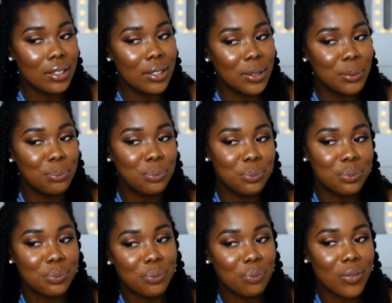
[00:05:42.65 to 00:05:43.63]

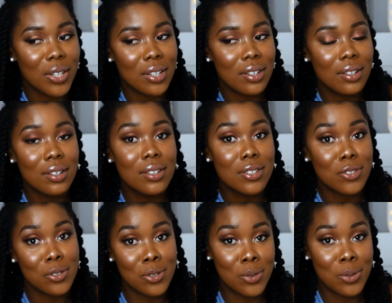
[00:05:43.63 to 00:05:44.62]

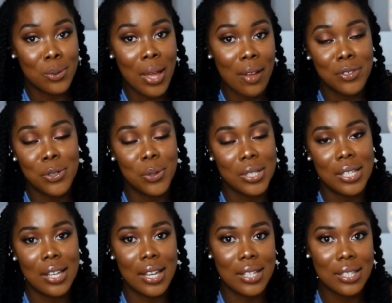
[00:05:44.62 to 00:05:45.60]
to have short
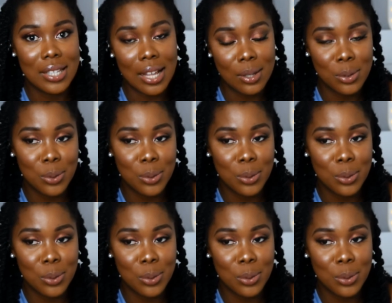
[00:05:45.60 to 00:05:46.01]
hairstyle.